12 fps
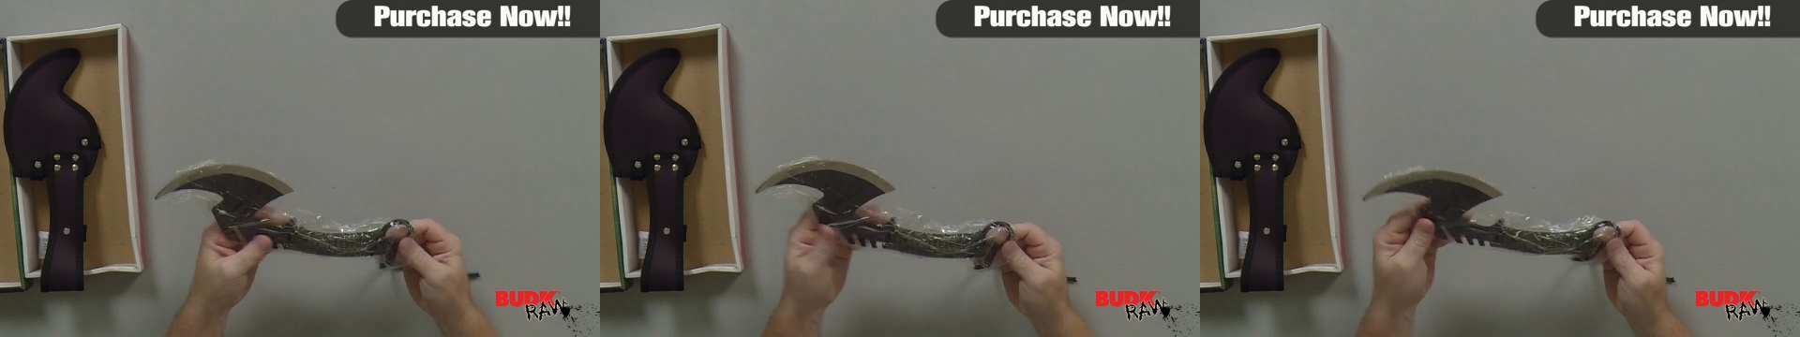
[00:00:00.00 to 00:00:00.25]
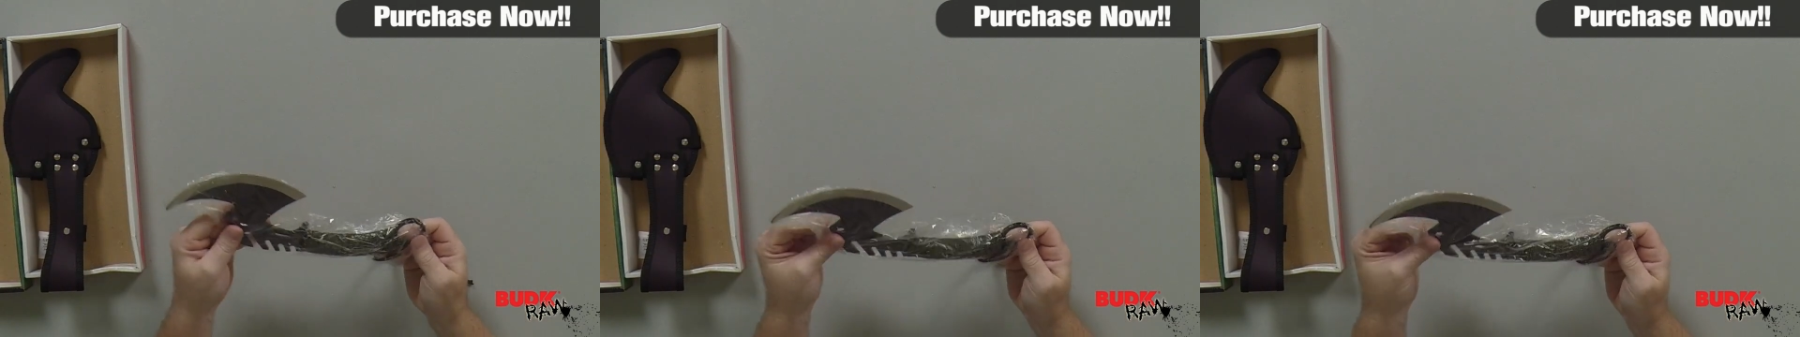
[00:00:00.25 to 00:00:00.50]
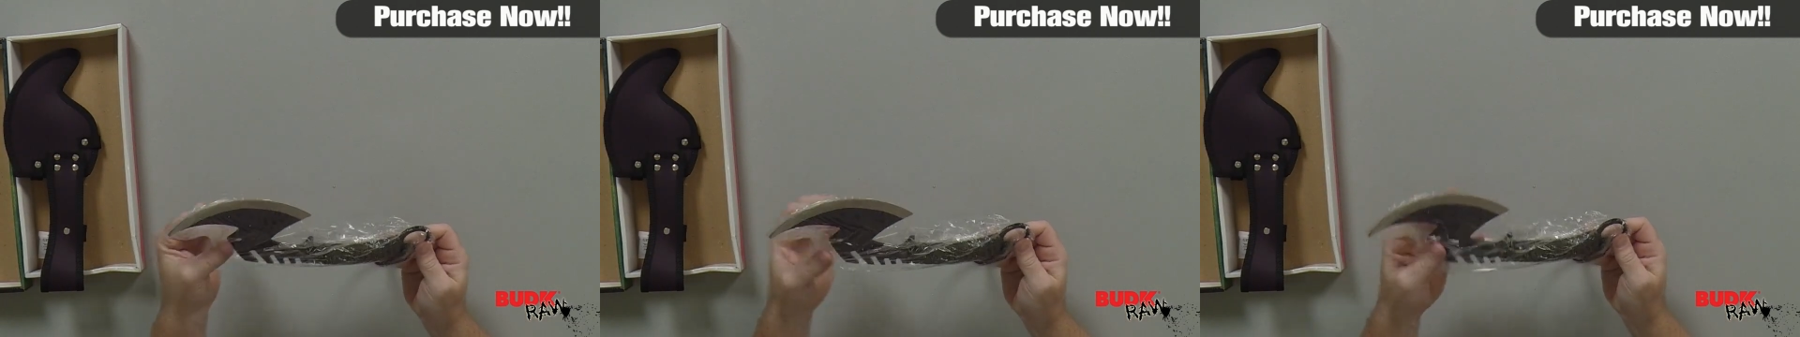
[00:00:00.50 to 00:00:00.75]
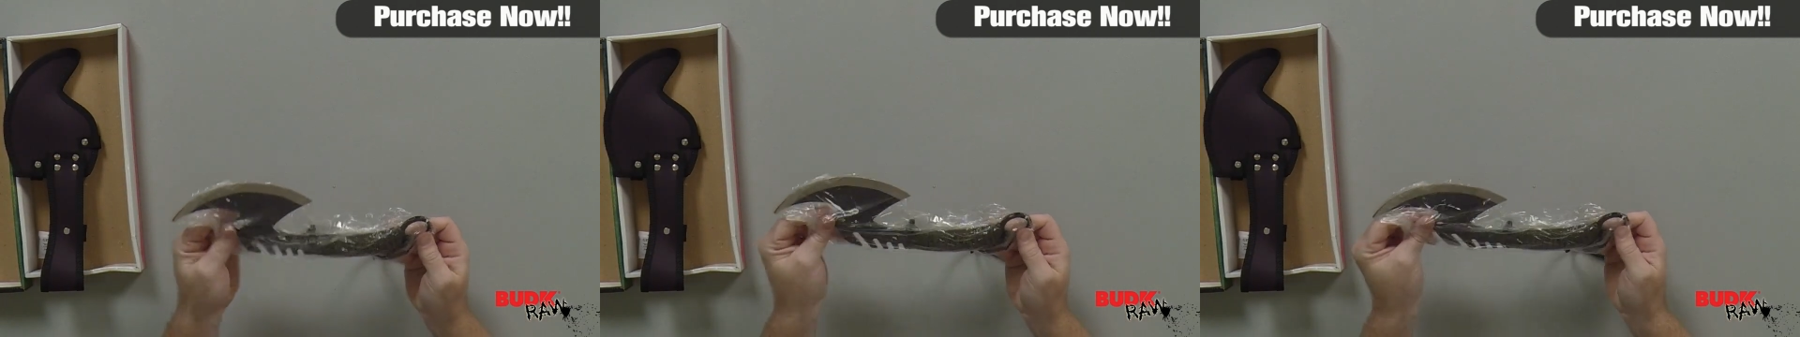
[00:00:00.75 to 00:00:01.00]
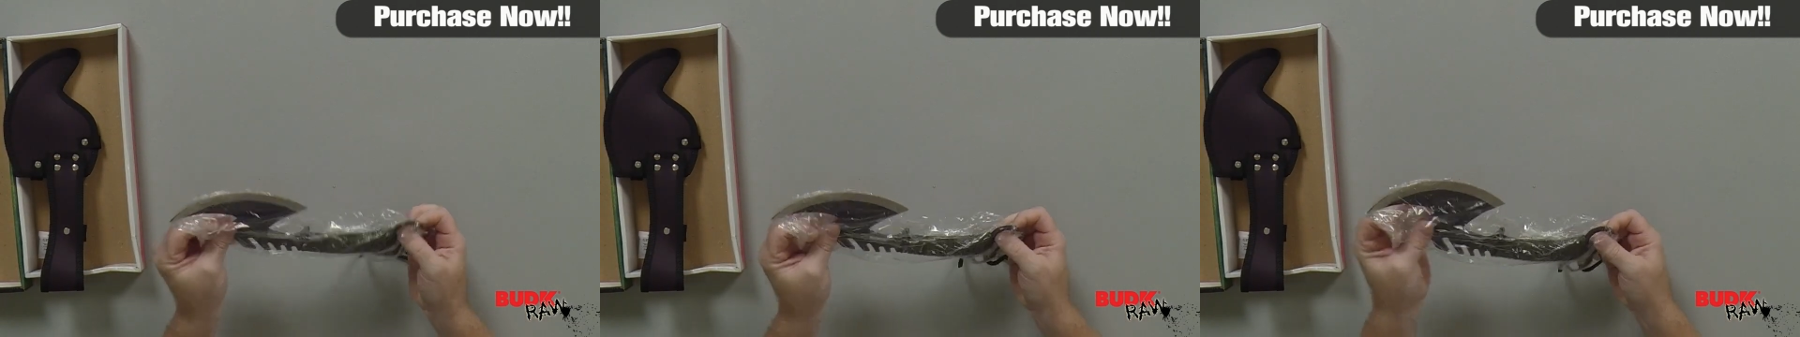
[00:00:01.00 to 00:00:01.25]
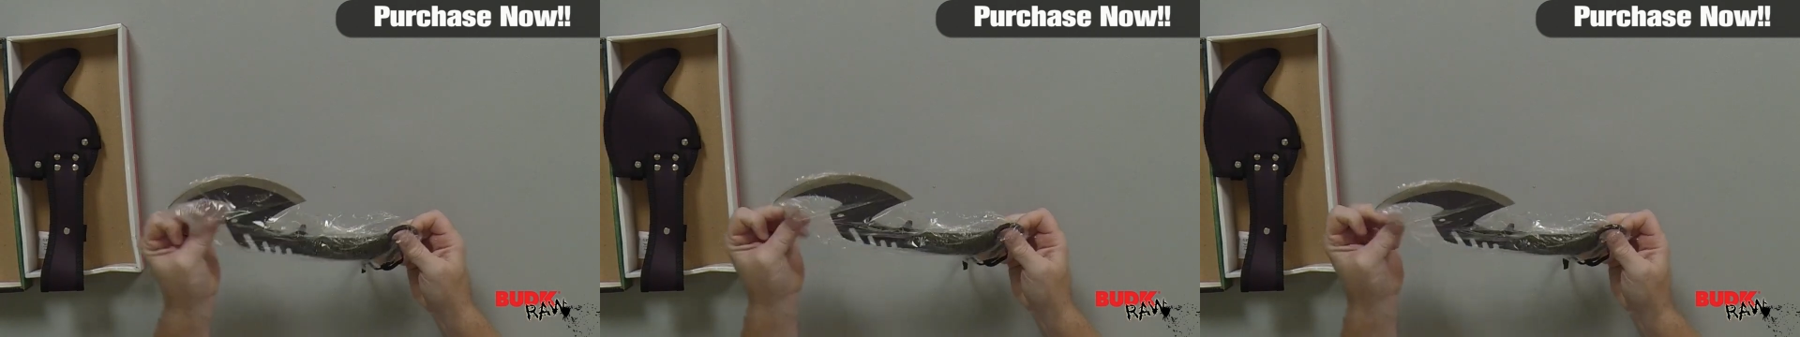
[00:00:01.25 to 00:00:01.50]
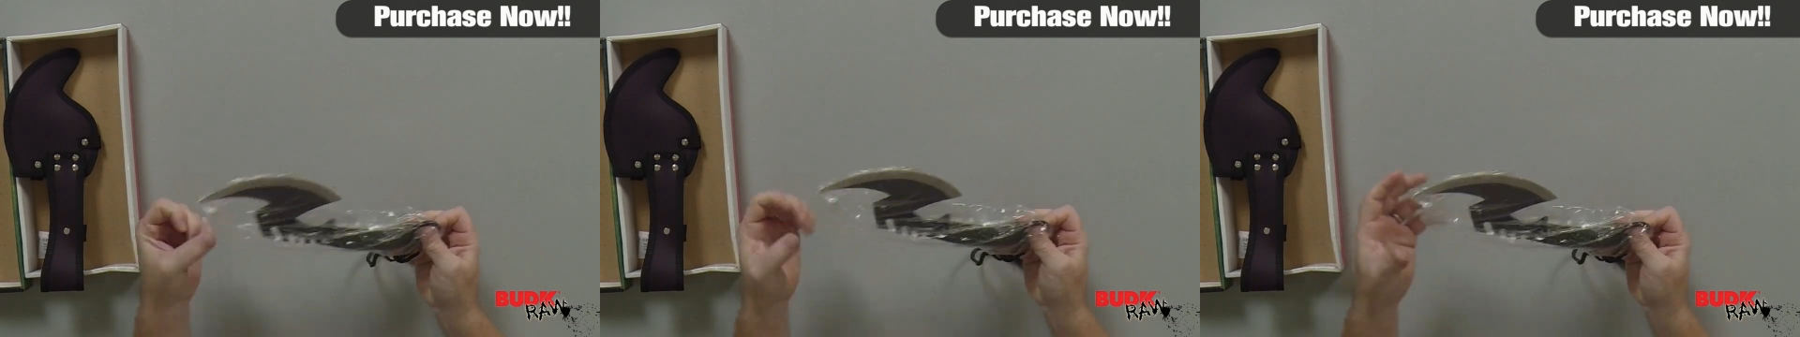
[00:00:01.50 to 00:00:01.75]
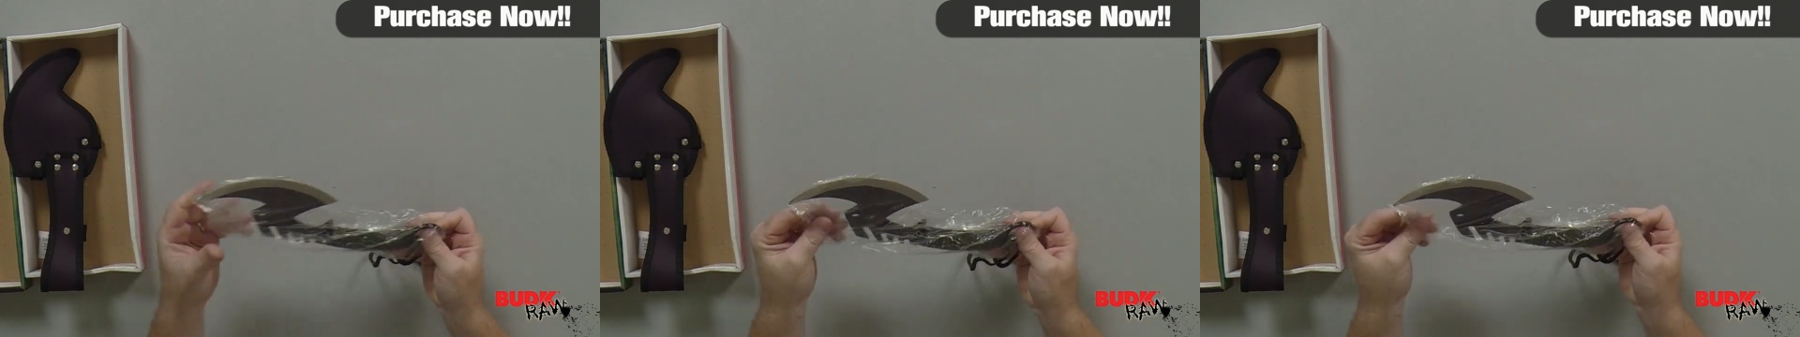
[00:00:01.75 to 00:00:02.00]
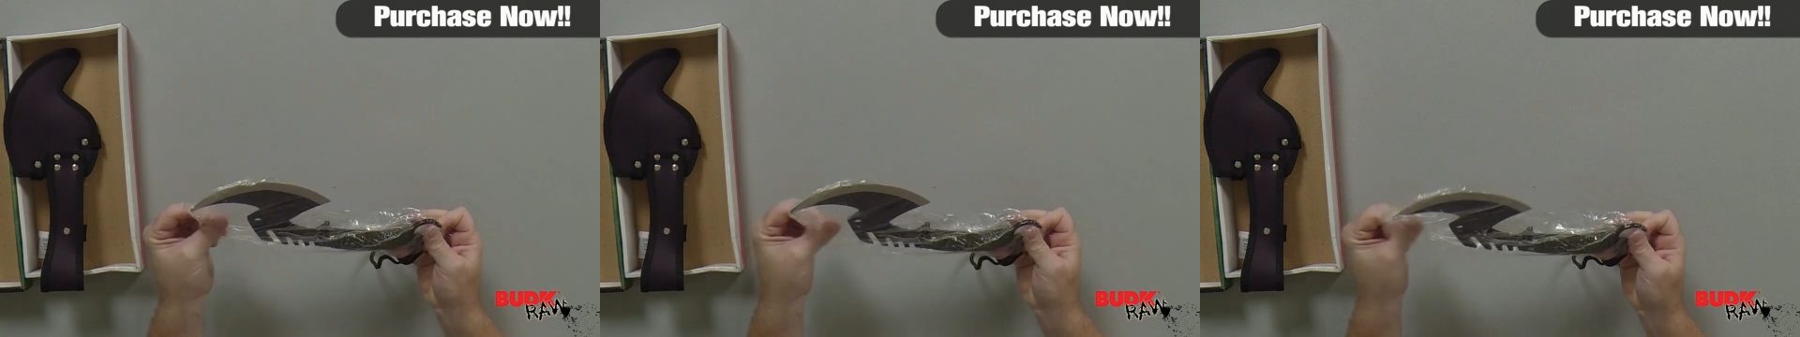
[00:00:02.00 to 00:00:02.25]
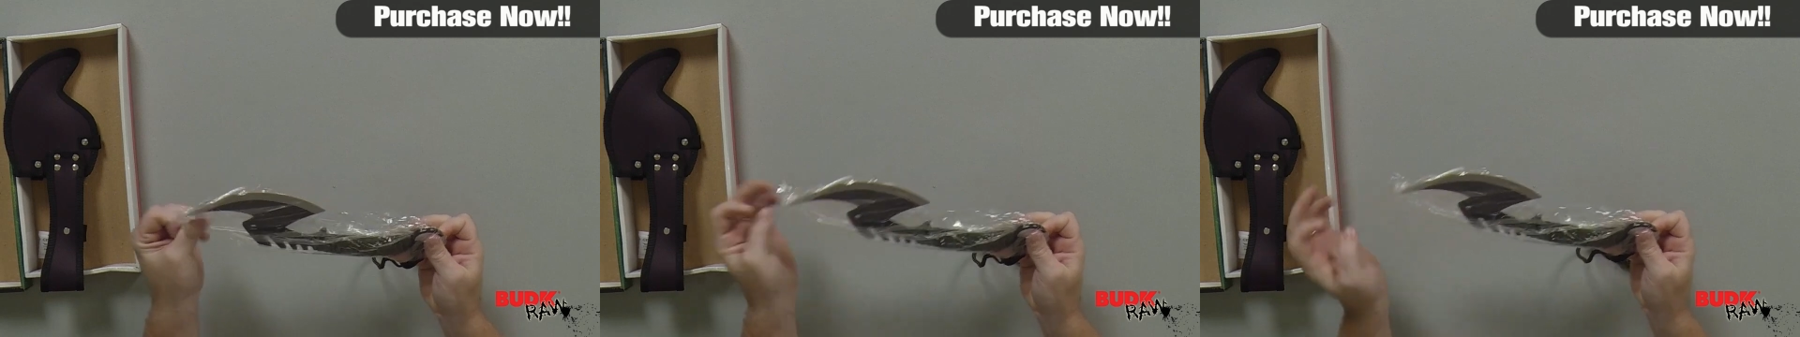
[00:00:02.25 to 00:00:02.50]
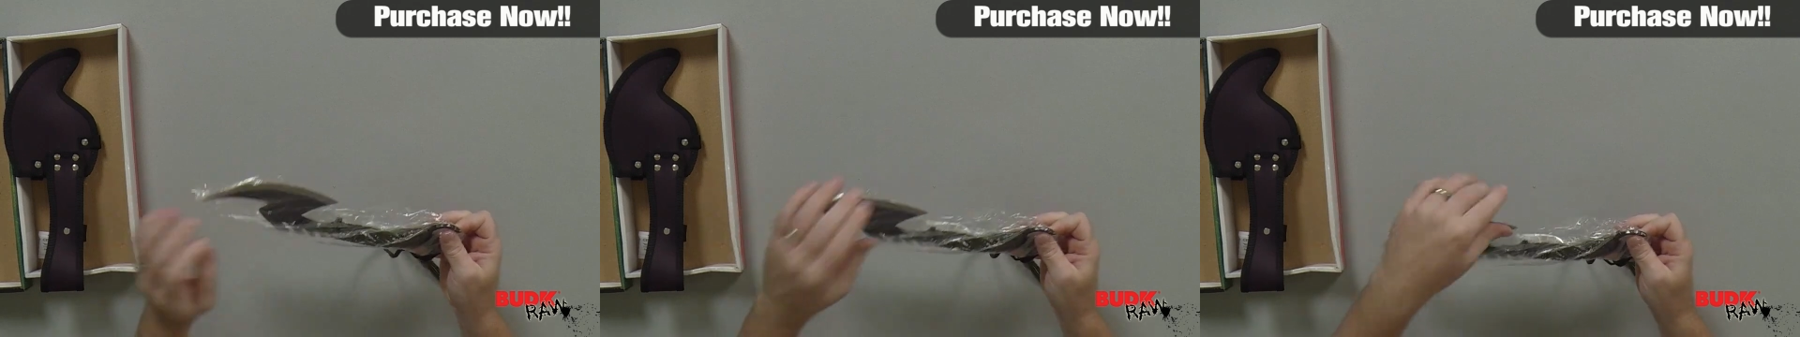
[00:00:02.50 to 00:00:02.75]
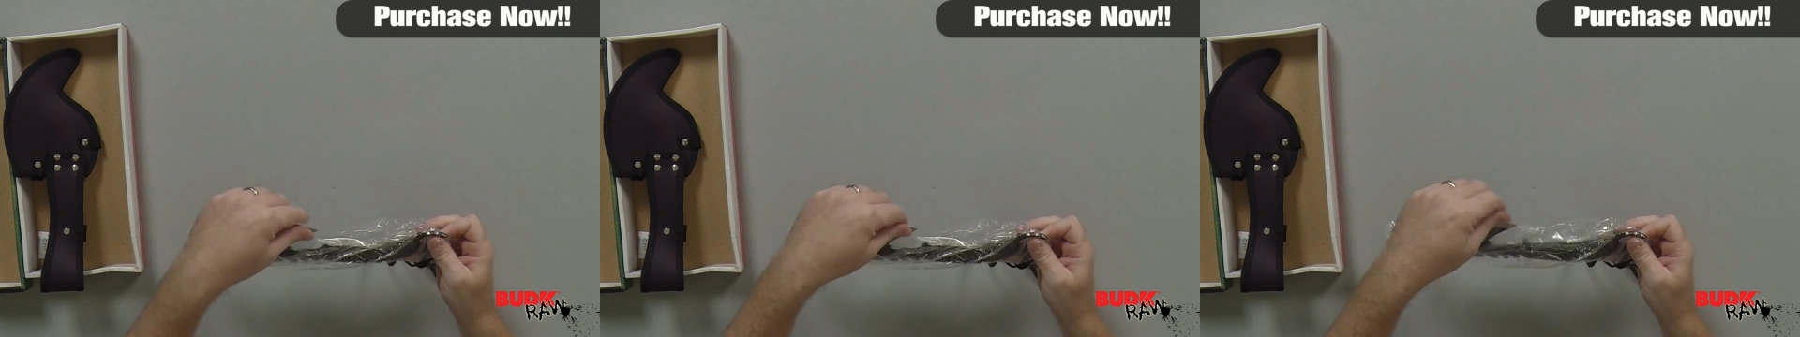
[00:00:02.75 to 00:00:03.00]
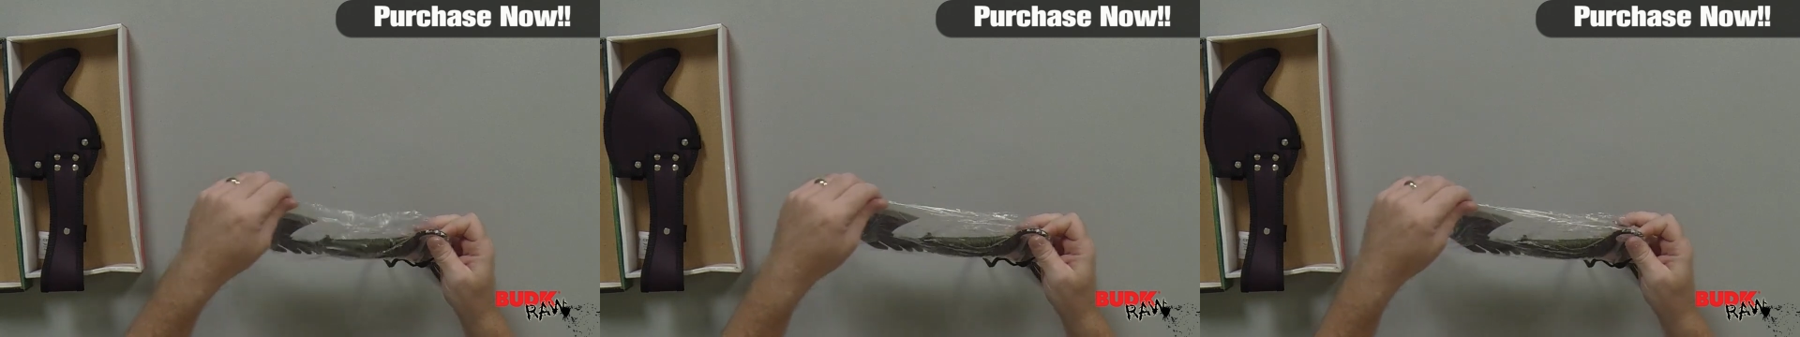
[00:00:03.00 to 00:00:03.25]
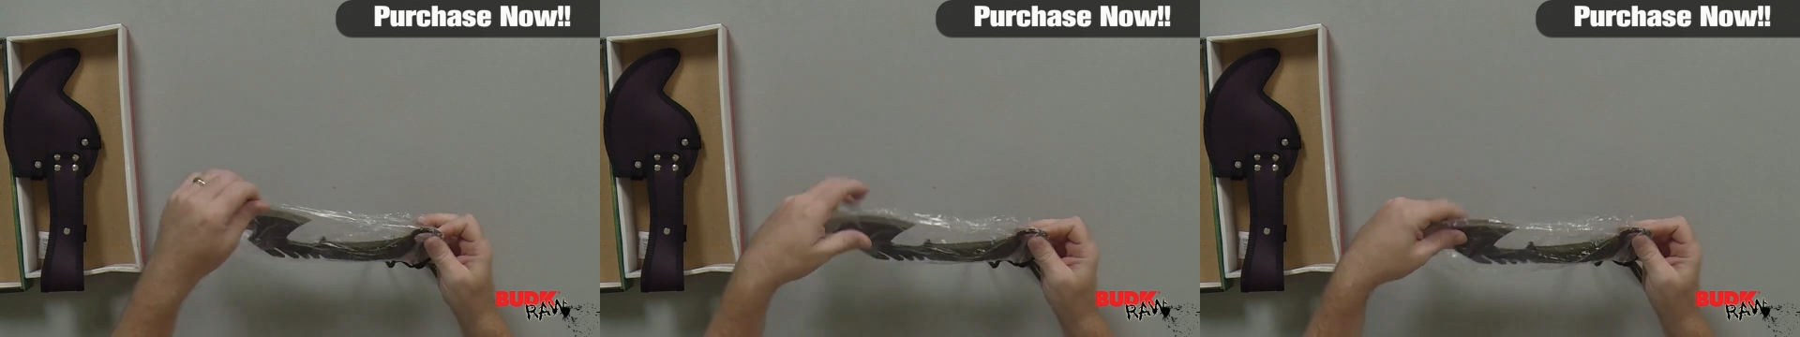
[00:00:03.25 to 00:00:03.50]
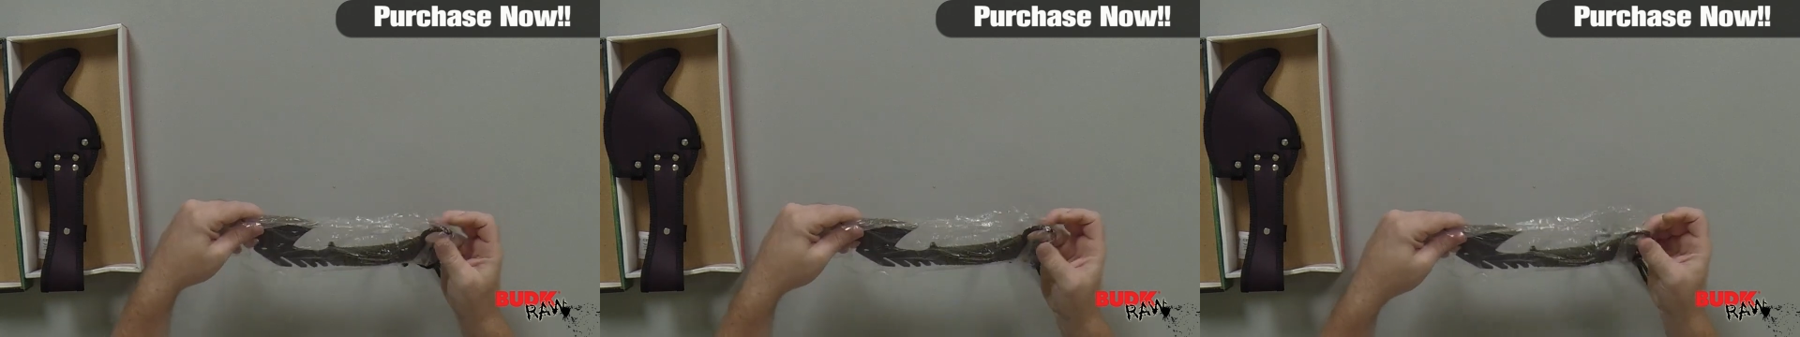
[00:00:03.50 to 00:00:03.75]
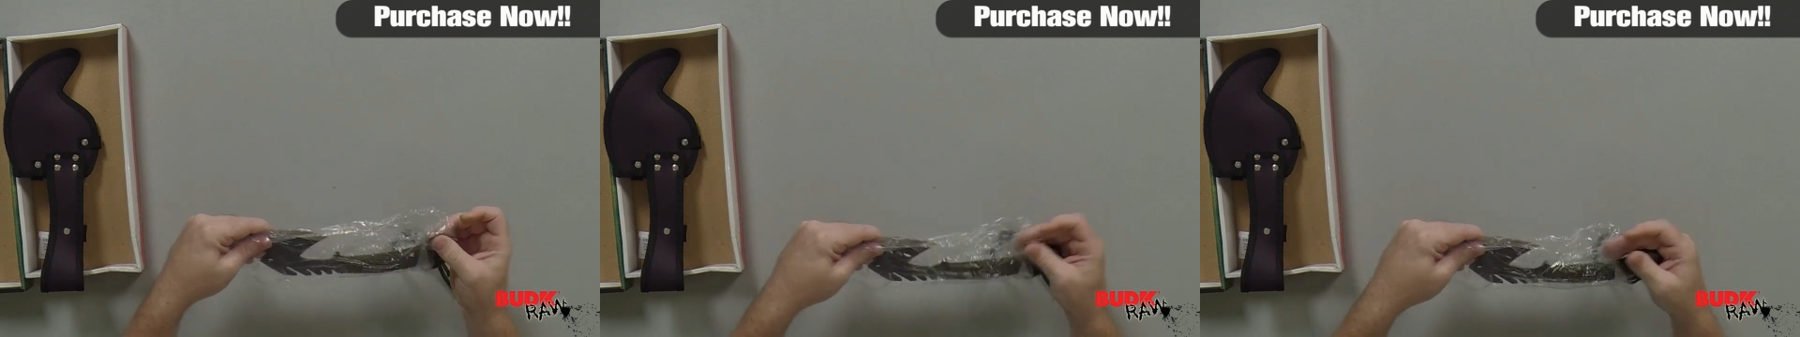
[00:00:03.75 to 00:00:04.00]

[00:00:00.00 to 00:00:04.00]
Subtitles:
[unreadable: no face in view]